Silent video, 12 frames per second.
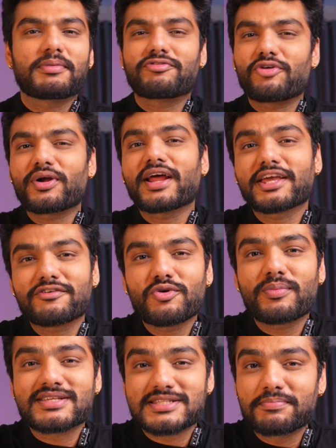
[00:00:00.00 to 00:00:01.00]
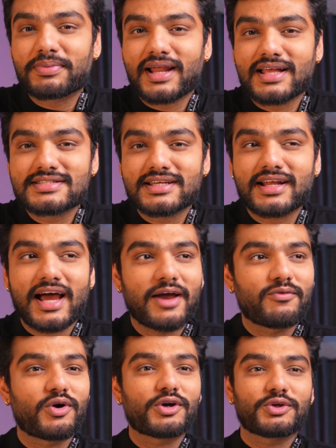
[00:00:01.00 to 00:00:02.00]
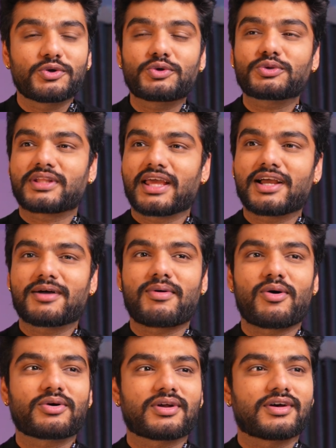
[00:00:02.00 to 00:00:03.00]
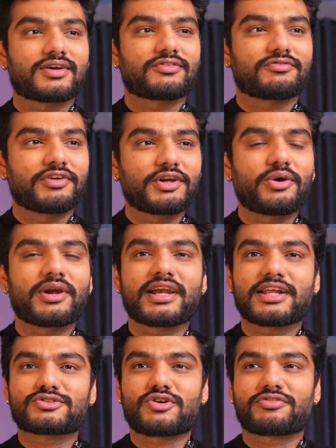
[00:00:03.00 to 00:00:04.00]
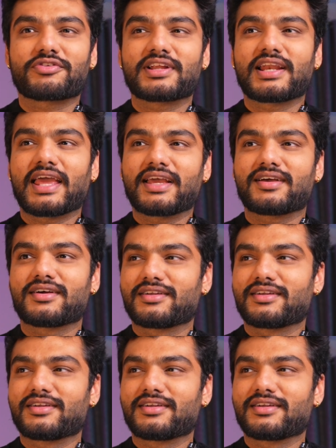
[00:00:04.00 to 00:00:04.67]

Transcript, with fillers: before I give you my simple answer, I want you to think about video editing software like